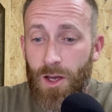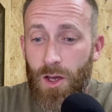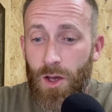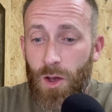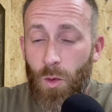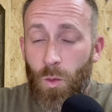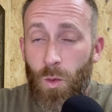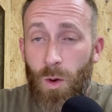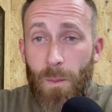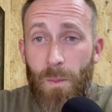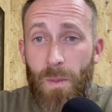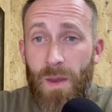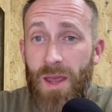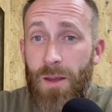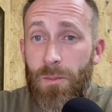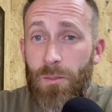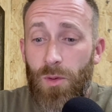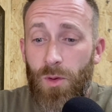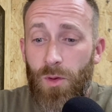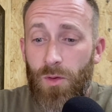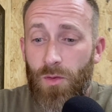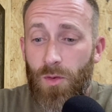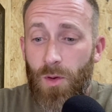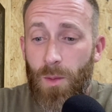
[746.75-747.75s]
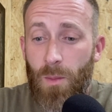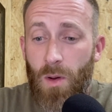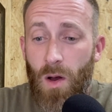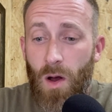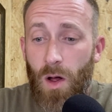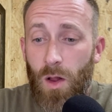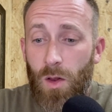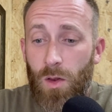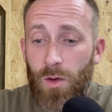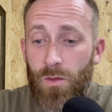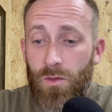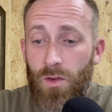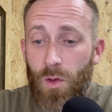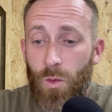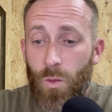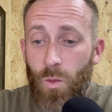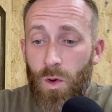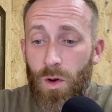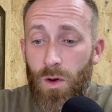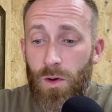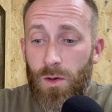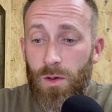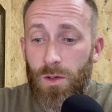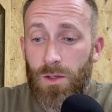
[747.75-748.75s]
where people from all over the
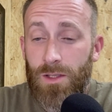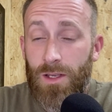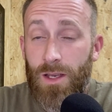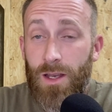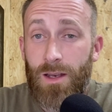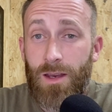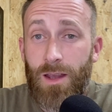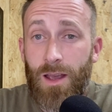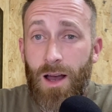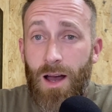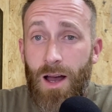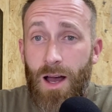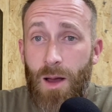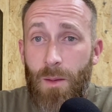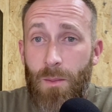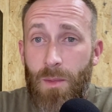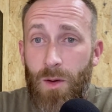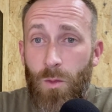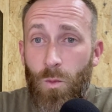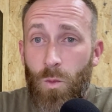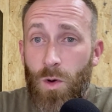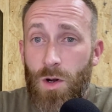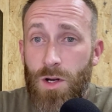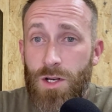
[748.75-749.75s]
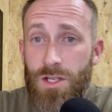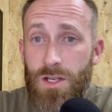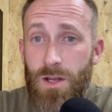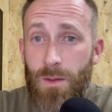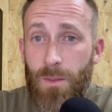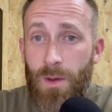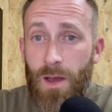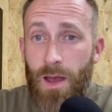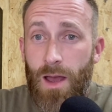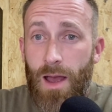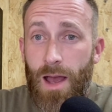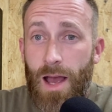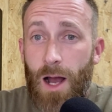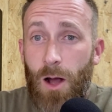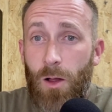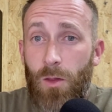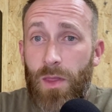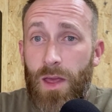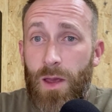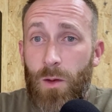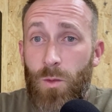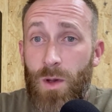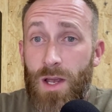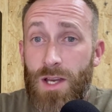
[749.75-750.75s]
world could come and worship how
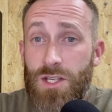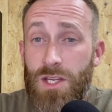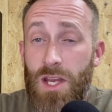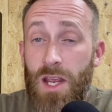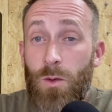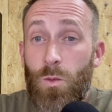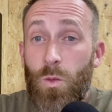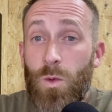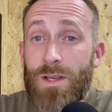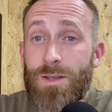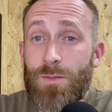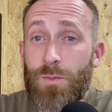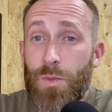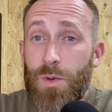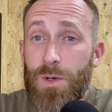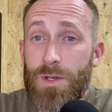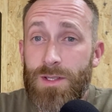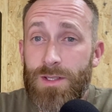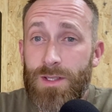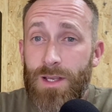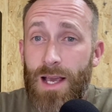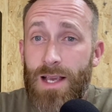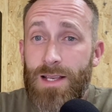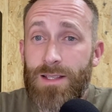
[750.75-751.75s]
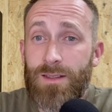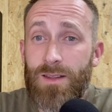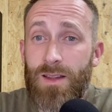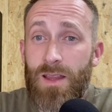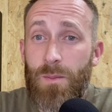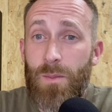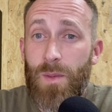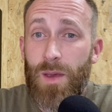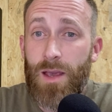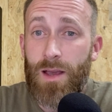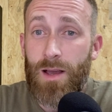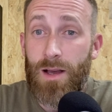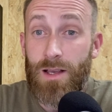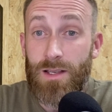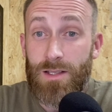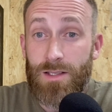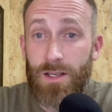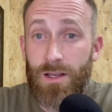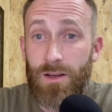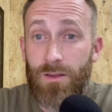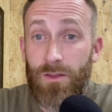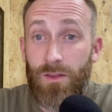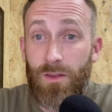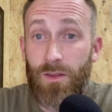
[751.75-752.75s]
they wish. It was precisely because
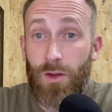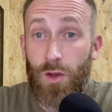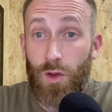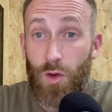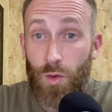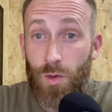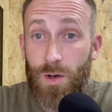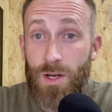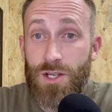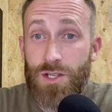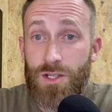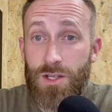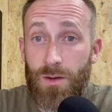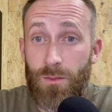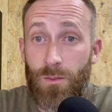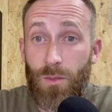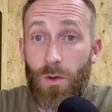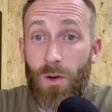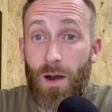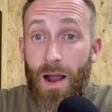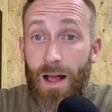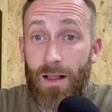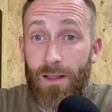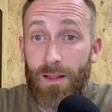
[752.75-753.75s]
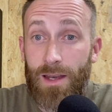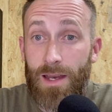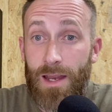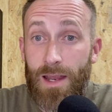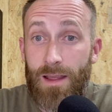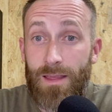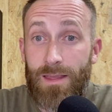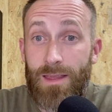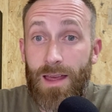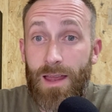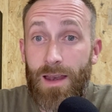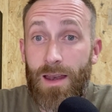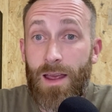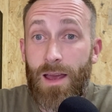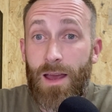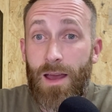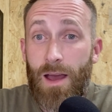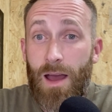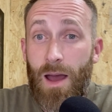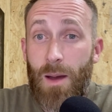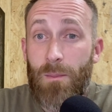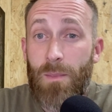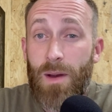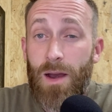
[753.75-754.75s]
of Christian morality that
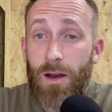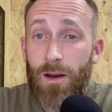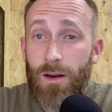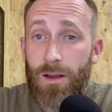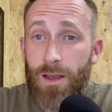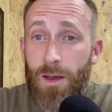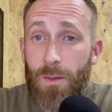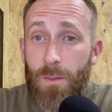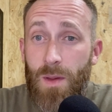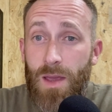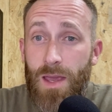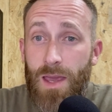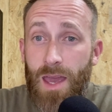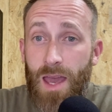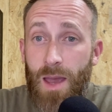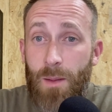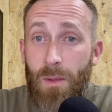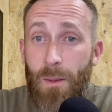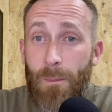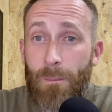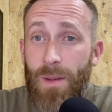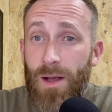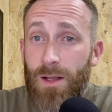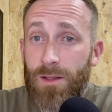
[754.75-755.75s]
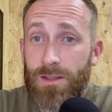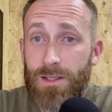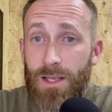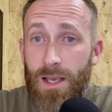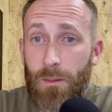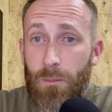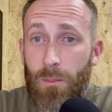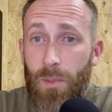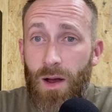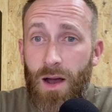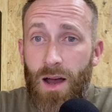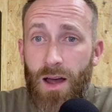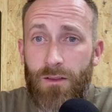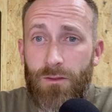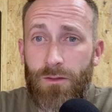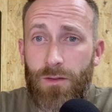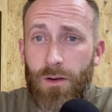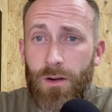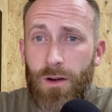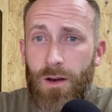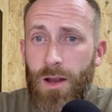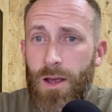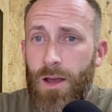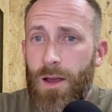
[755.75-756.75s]
America became a melting pot
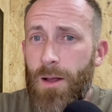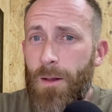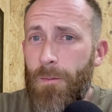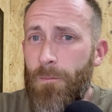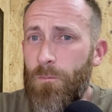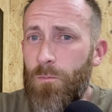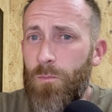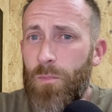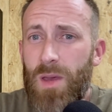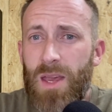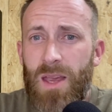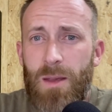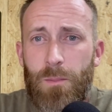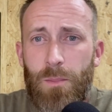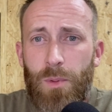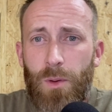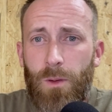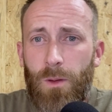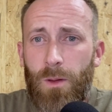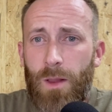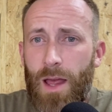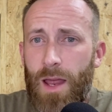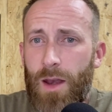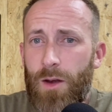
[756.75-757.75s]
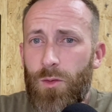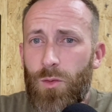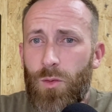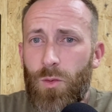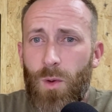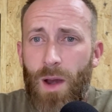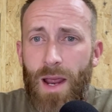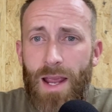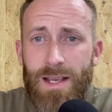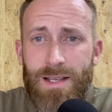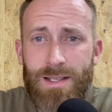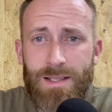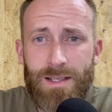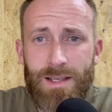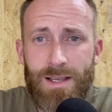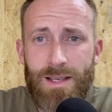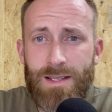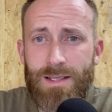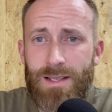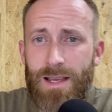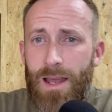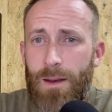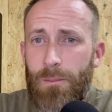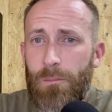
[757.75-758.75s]
for people and
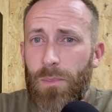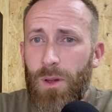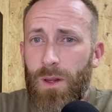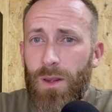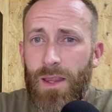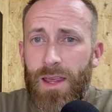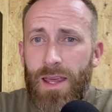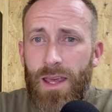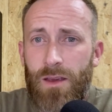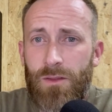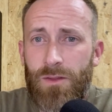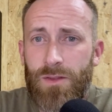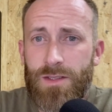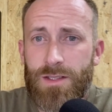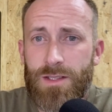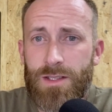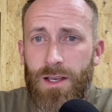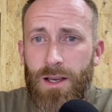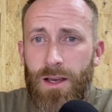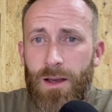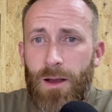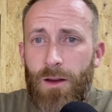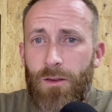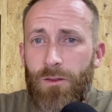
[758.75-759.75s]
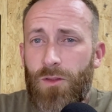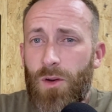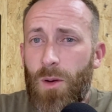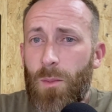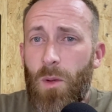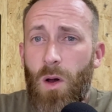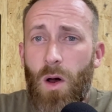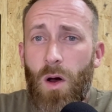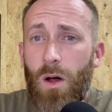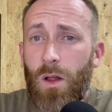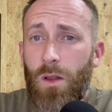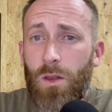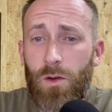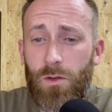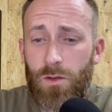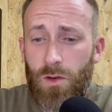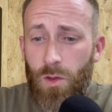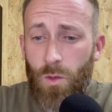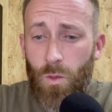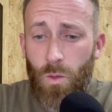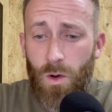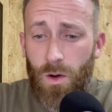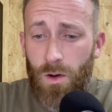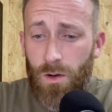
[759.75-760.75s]
races and beliefs from all over
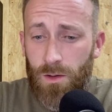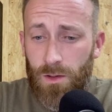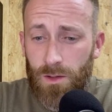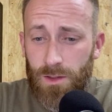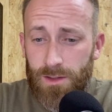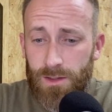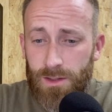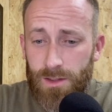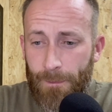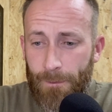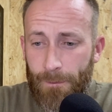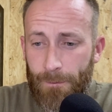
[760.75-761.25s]
the world.